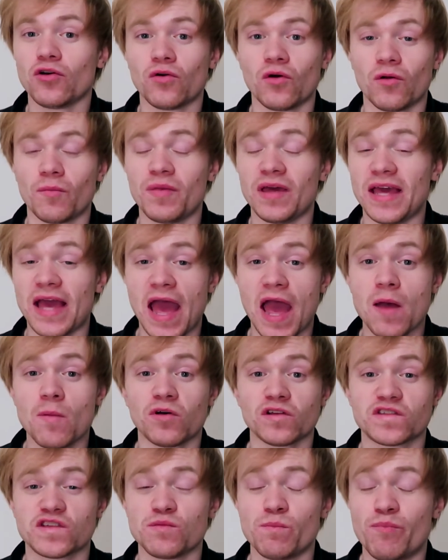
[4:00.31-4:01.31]
you will be
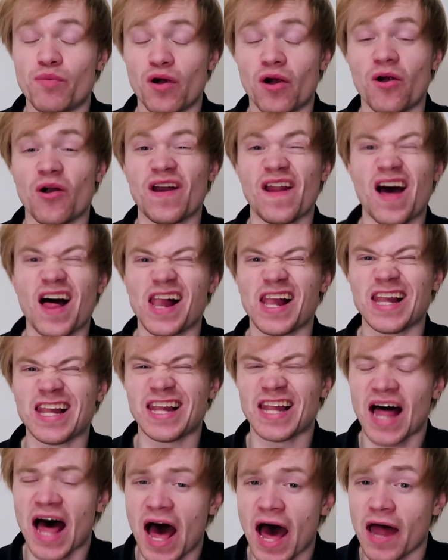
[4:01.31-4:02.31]
able to burn a
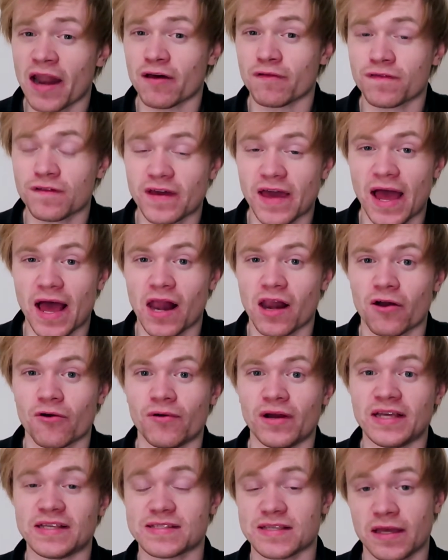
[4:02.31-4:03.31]
lot of
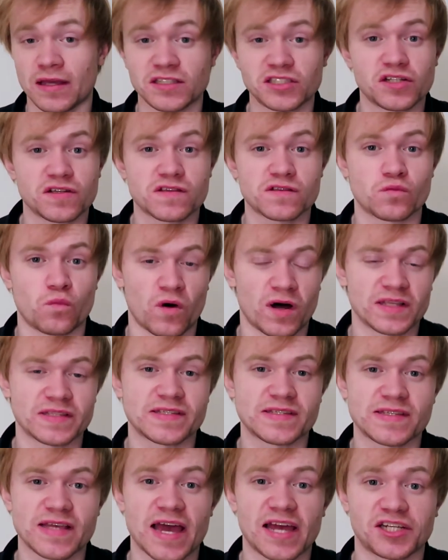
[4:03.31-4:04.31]
calories in just
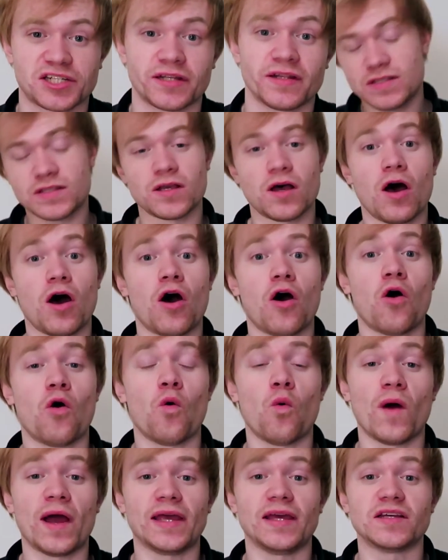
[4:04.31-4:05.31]
one session.
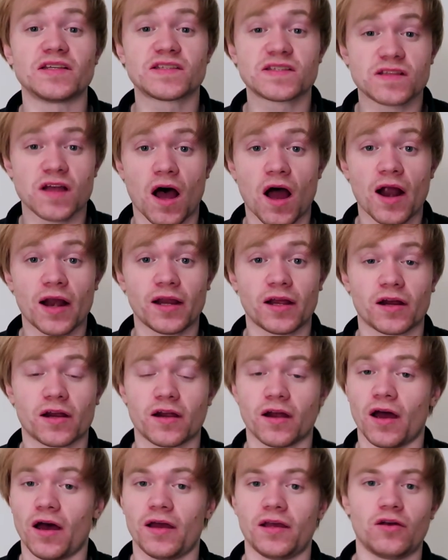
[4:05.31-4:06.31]
So when you start your
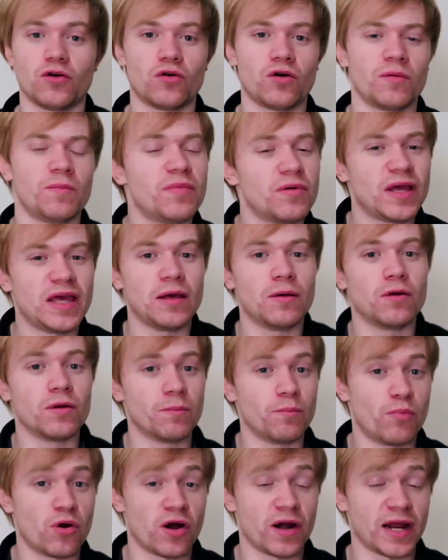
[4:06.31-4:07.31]
cut, you will be
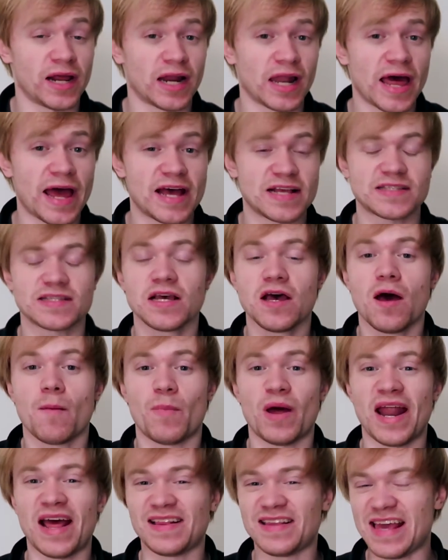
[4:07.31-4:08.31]
burning less,
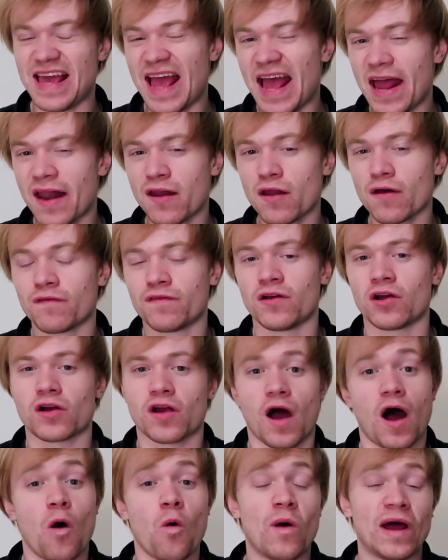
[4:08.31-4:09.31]
but at the end of your
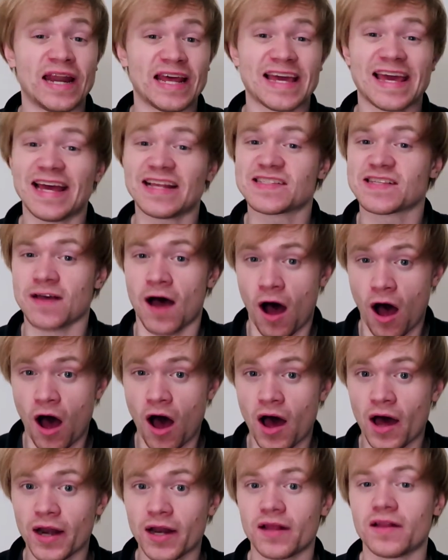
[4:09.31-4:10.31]
cut, when it gets
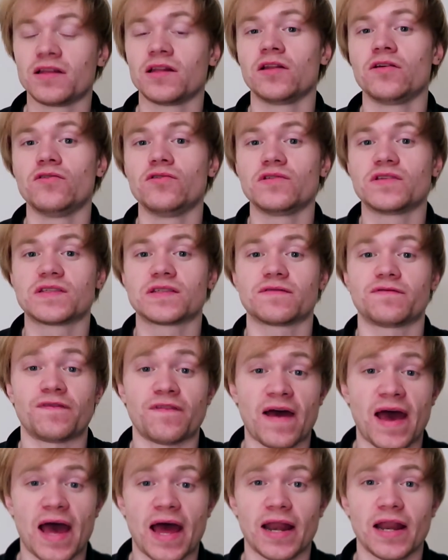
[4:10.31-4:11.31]
harder to lose
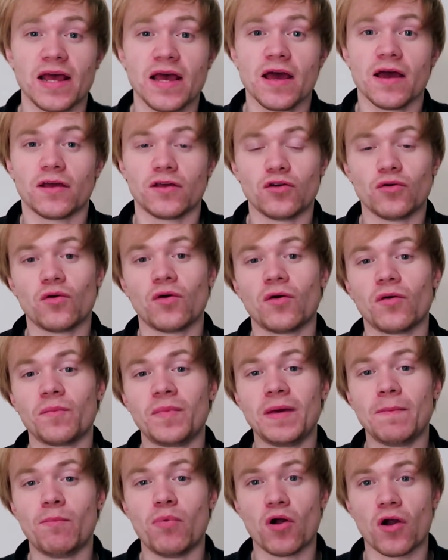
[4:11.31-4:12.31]
fat, you will
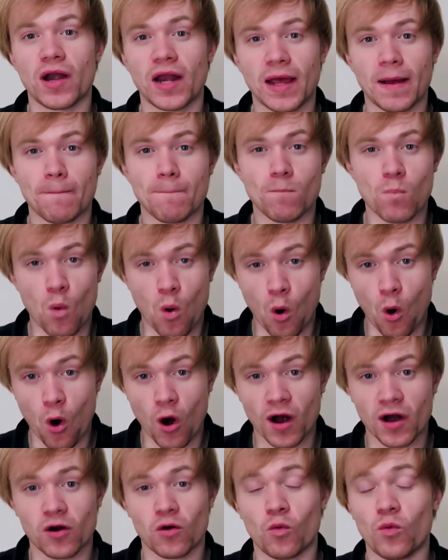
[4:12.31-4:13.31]
be burning
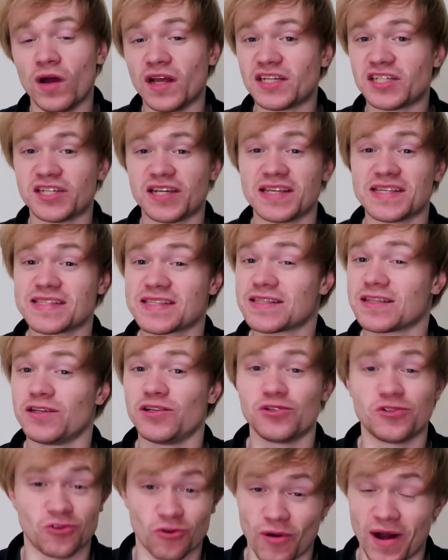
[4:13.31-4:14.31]
more, which
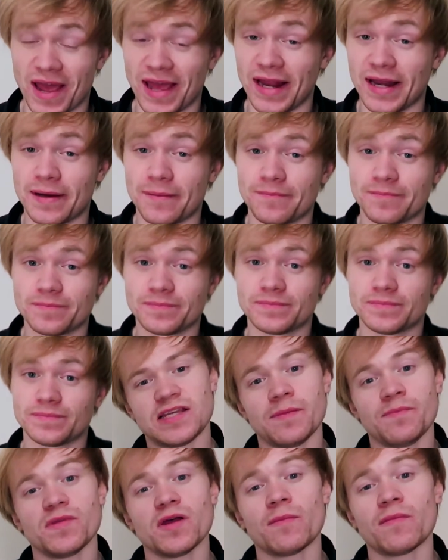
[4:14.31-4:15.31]
is great.
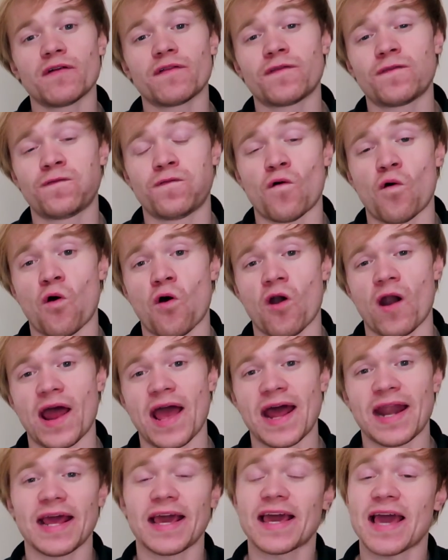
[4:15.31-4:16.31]
Tip number
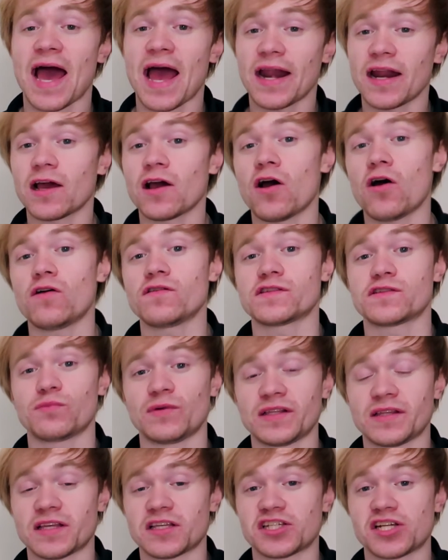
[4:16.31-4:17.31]
4, and it kind of goes
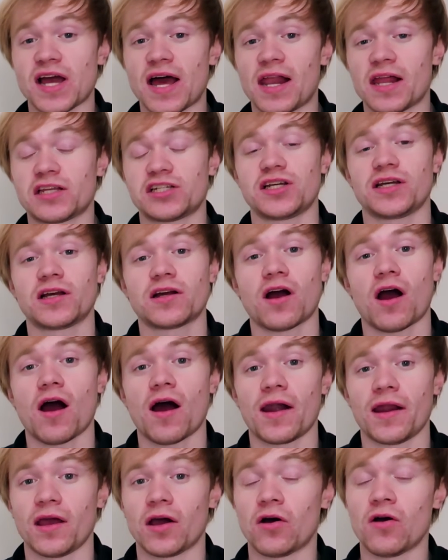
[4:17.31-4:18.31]
with the challenging
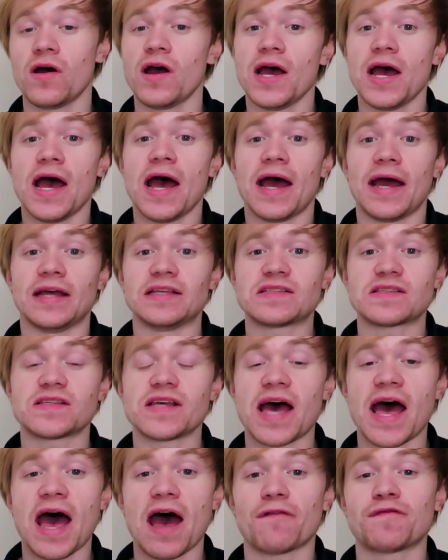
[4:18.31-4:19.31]
cardio, is
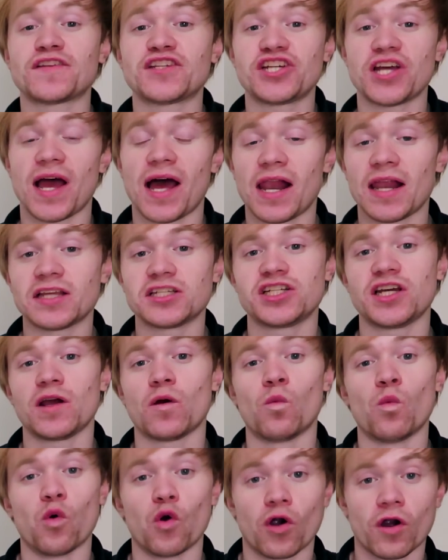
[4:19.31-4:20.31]
to have
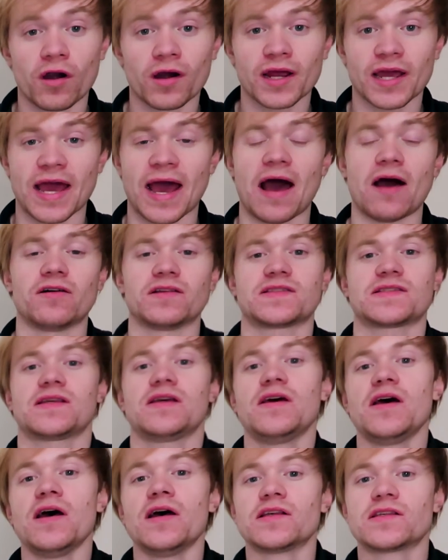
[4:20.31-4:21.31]
challenging workouts.
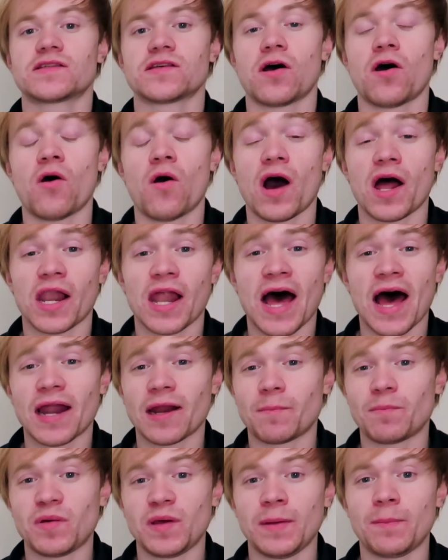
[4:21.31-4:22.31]
So a
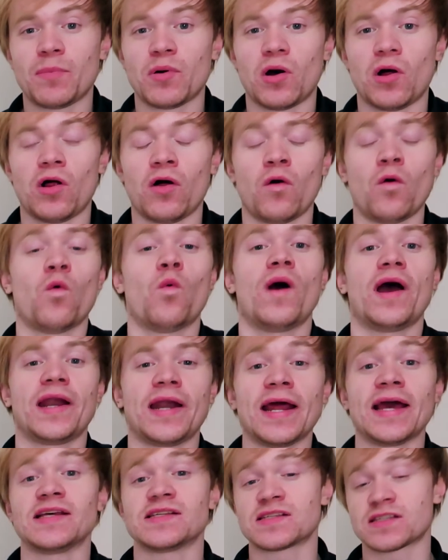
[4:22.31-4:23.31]
lot of people,
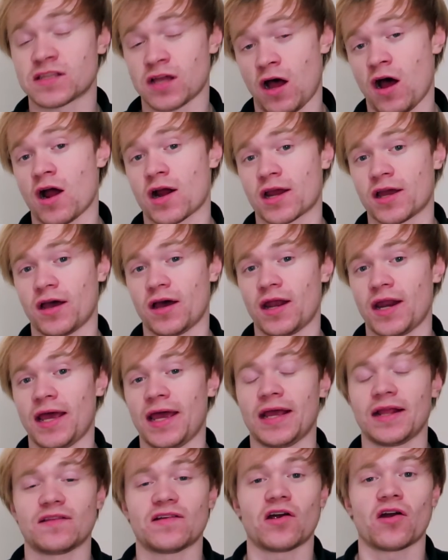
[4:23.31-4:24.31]
when they start
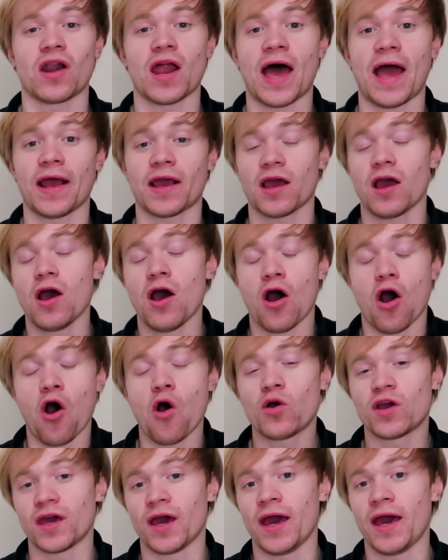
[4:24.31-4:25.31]
cutting, they're like,
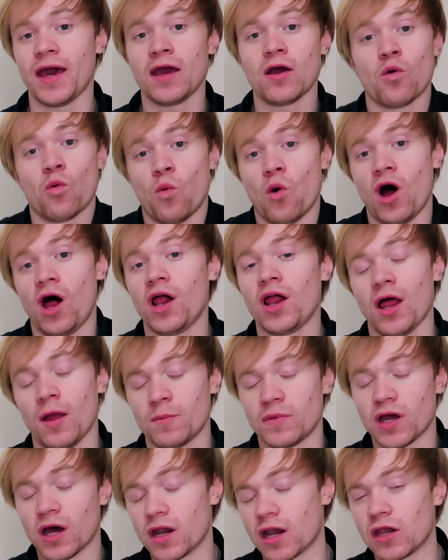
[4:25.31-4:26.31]
okay, well,
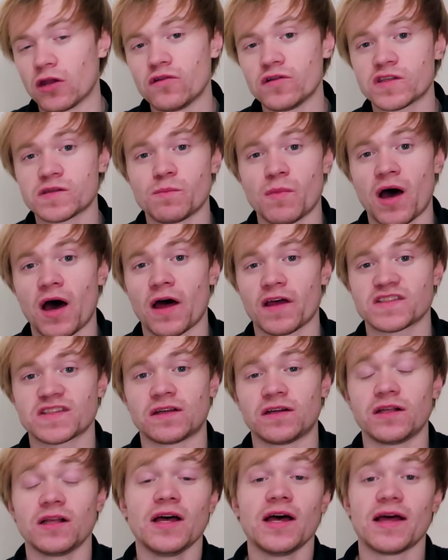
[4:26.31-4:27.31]
I'm gonna lose
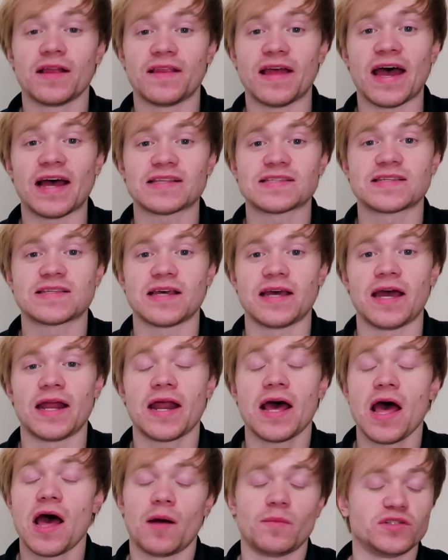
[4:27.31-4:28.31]
muscle, that's
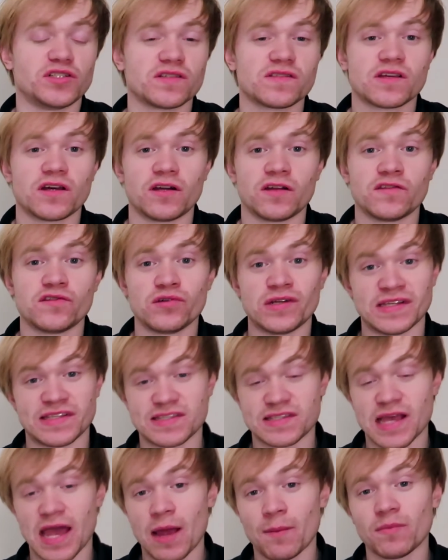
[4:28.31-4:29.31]
it. I'm just gonna do the
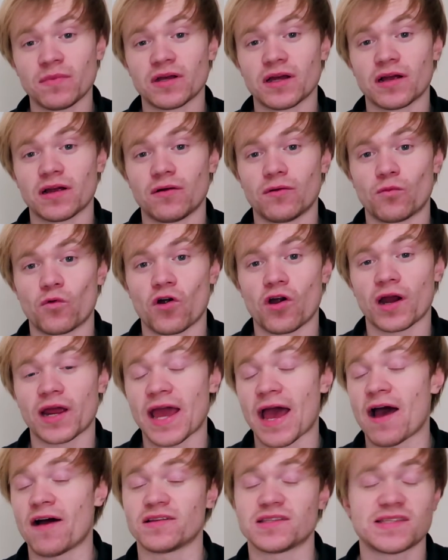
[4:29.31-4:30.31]
same
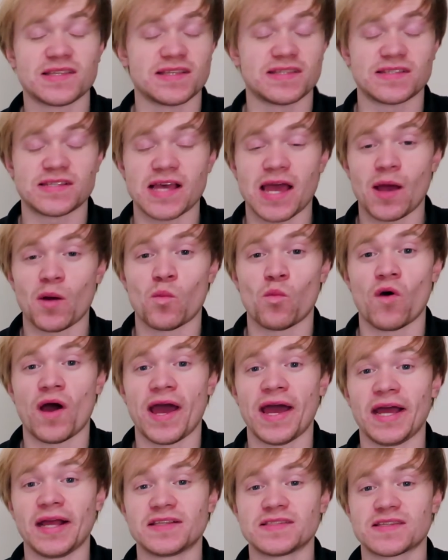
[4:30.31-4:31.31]
workouts, the same
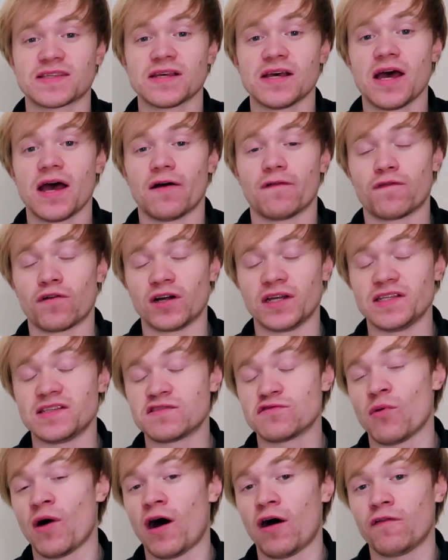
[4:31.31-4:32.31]
weights for
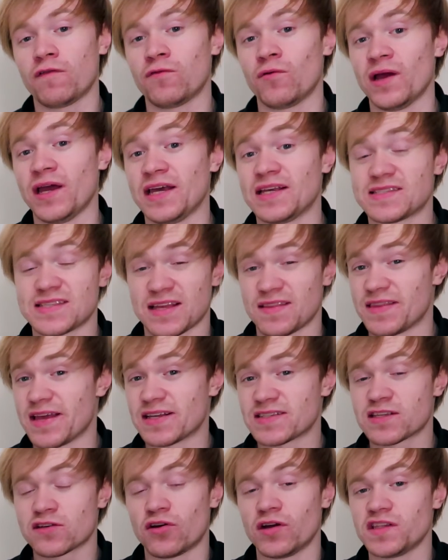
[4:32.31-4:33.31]
these 12 weeks, and
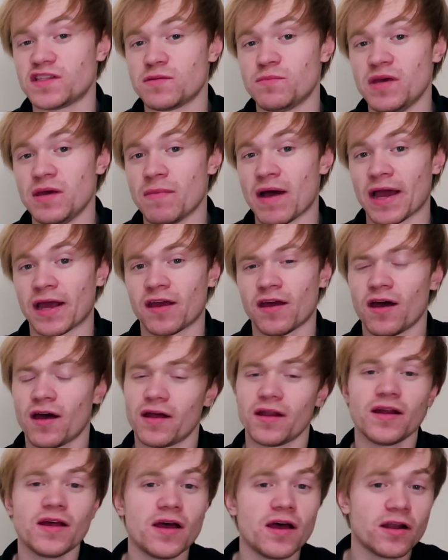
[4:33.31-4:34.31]
that's going to be my
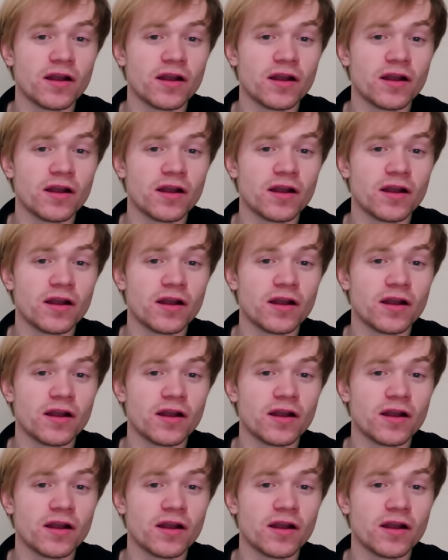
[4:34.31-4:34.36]
cut.